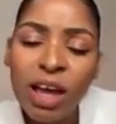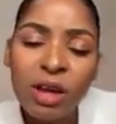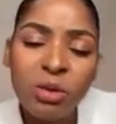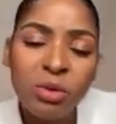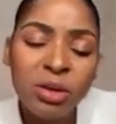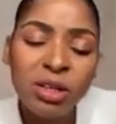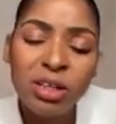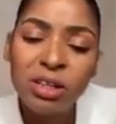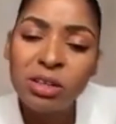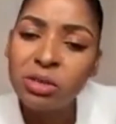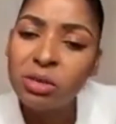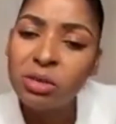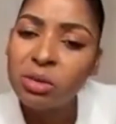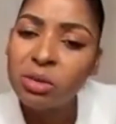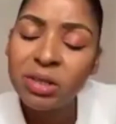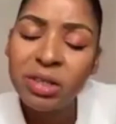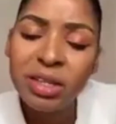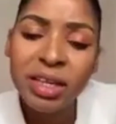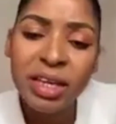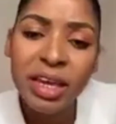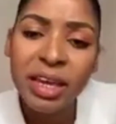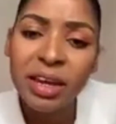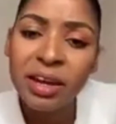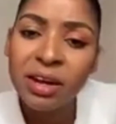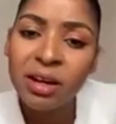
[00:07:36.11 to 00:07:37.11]
I really
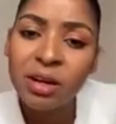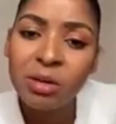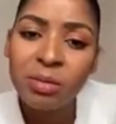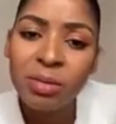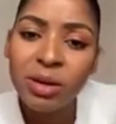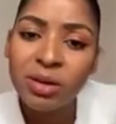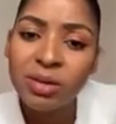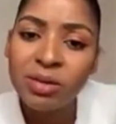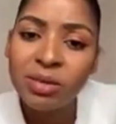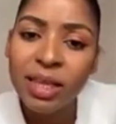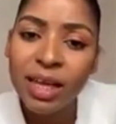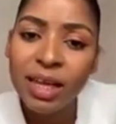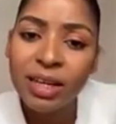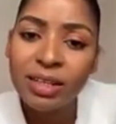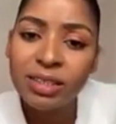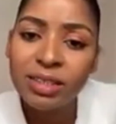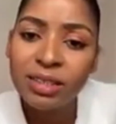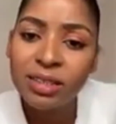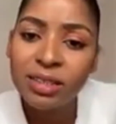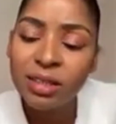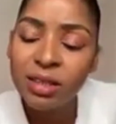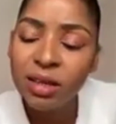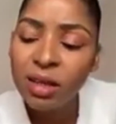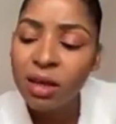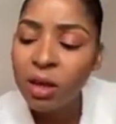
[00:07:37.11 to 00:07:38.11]
don't care about
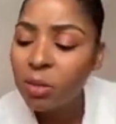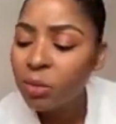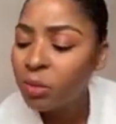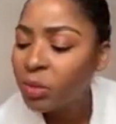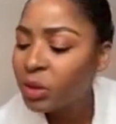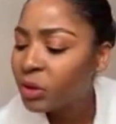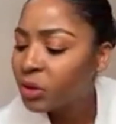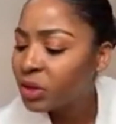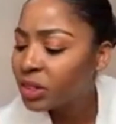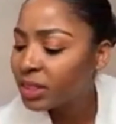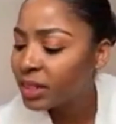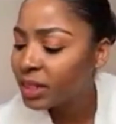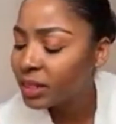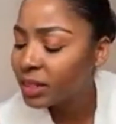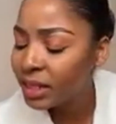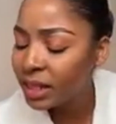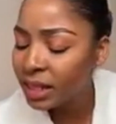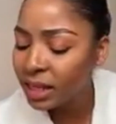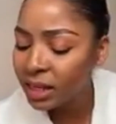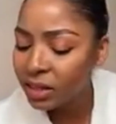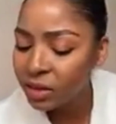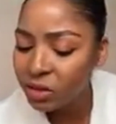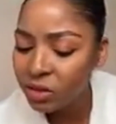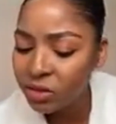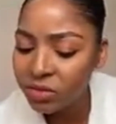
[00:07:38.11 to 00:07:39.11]
that. Because
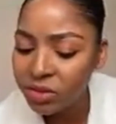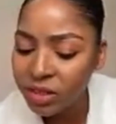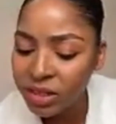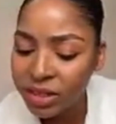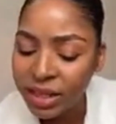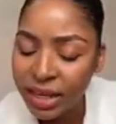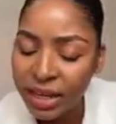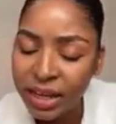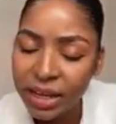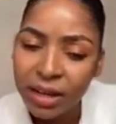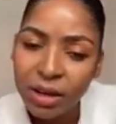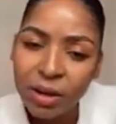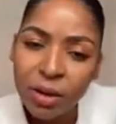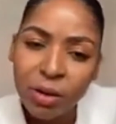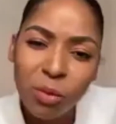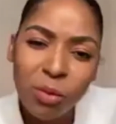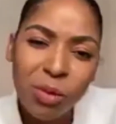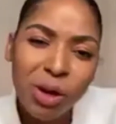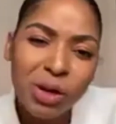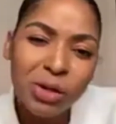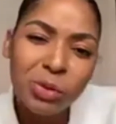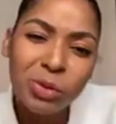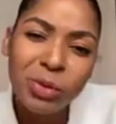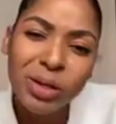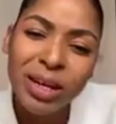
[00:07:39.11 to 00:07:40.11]
at the end of the day,
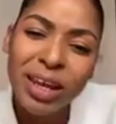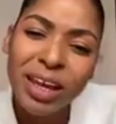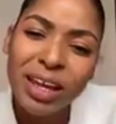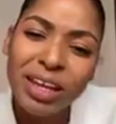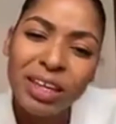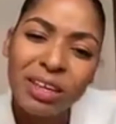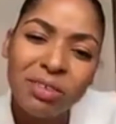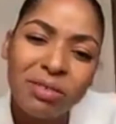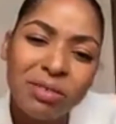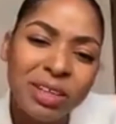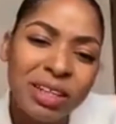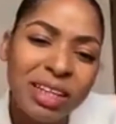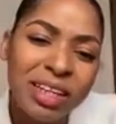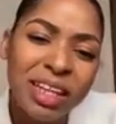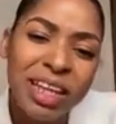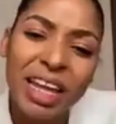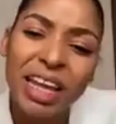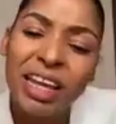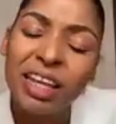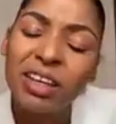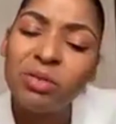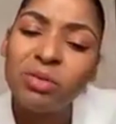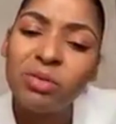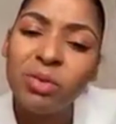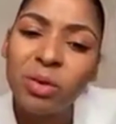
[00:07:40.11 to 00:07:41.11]
what will I even
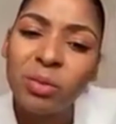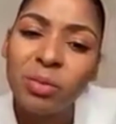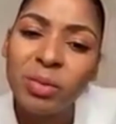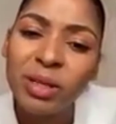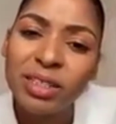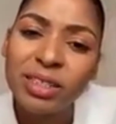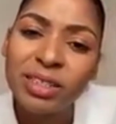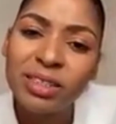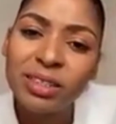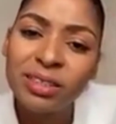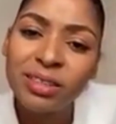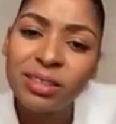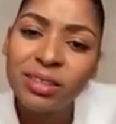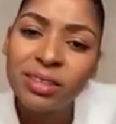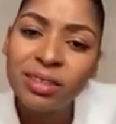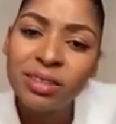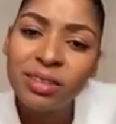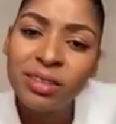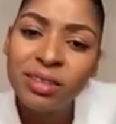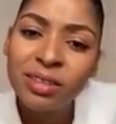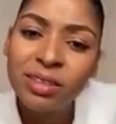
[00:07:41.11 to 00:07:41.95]
gain from it?